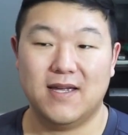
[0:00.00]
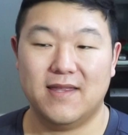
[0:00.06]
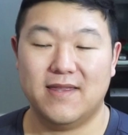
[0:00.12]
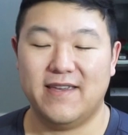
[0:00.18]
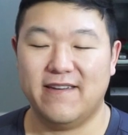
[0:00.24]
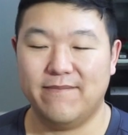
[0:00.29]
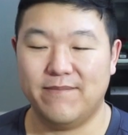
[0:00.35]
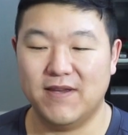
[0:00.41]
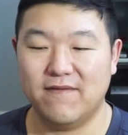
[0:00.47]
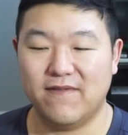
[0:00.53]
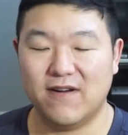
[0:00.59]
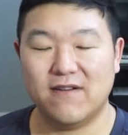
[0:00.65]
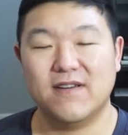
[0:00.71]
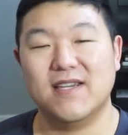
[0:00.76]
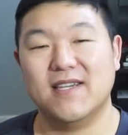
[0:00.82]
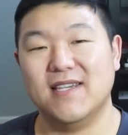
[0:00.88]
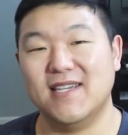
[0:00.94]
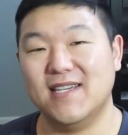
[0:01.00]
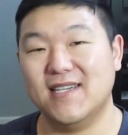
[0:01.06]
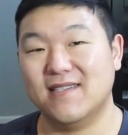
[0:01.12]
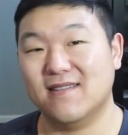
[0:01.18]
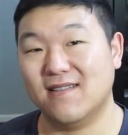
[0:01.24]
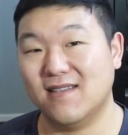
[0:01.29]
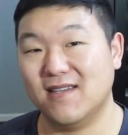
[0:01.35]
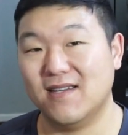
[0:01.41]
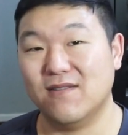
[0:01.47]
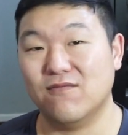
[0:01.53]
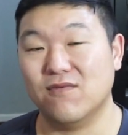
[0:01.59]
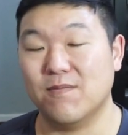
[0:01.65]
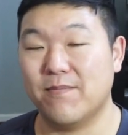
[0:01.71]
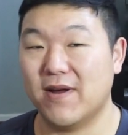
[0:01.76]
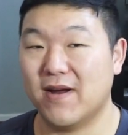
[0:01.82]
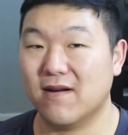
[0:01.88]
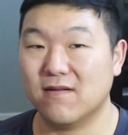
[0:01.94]
They have been very easily
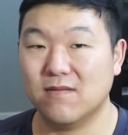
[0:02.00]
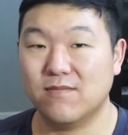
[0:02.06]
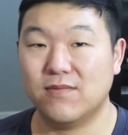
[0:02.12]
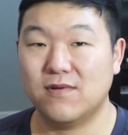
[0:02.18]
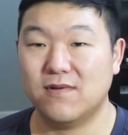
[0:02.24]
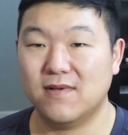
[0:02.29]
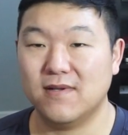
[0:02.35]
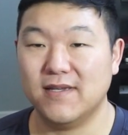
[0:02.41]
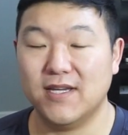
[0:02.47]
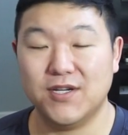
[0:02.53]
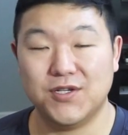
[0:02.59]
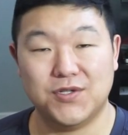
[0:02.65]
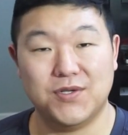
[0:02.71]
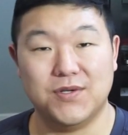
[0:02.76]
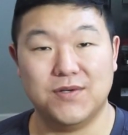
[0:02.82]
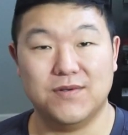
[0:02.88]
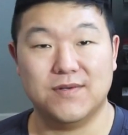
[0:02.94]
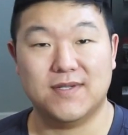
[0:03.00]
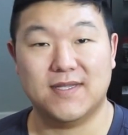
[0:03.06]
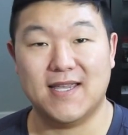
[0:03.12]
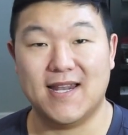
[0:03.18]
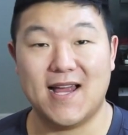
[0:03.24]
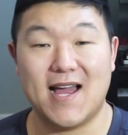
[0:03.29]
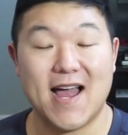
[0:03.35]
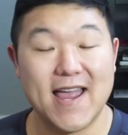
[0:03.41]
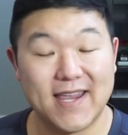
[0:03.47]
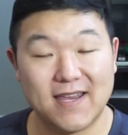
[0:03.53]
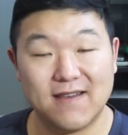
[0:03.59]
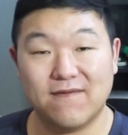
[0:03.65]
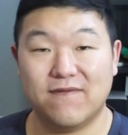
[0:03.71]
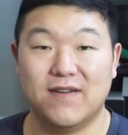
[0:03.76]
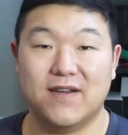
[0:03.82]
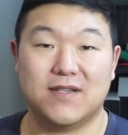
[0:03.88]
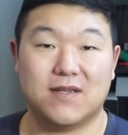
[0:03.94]
repairable issues that I can
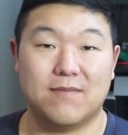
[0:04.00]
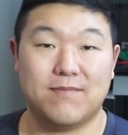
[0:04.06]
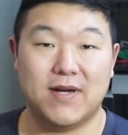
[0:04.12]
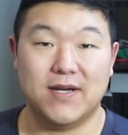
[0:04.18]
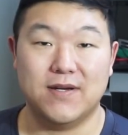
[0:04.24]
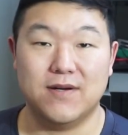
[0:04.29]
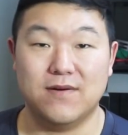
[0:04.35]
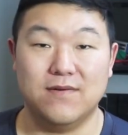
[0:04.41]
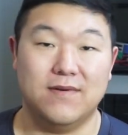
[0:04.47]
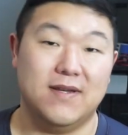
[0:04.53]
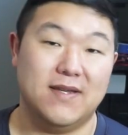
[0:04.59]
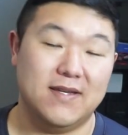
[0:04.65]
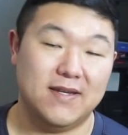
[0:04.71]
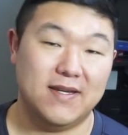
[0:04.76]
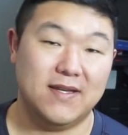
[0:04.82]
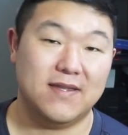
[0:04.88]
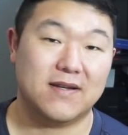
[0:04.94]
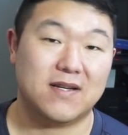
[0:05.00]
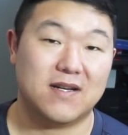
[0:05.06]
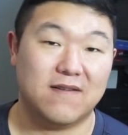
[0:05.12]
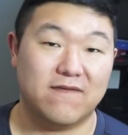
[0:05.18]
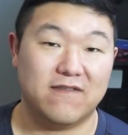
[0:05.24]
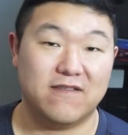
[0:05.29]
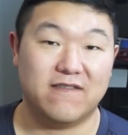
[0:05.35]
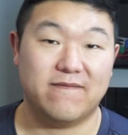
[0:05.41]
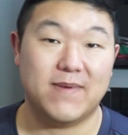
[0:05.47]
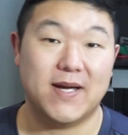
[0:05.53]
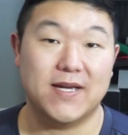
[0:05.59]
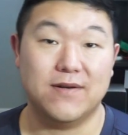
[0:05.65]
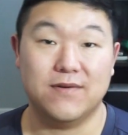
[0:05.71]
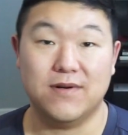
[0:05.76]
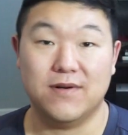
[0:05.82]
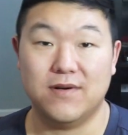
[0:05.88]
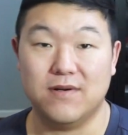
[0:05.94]
fix on my own in the comfort of my
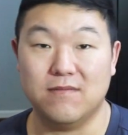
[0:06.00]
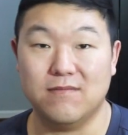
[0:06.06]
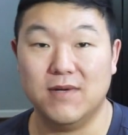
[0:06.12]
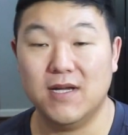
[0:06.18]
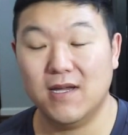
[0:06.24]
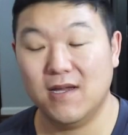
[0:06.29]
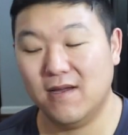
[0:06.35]
own home.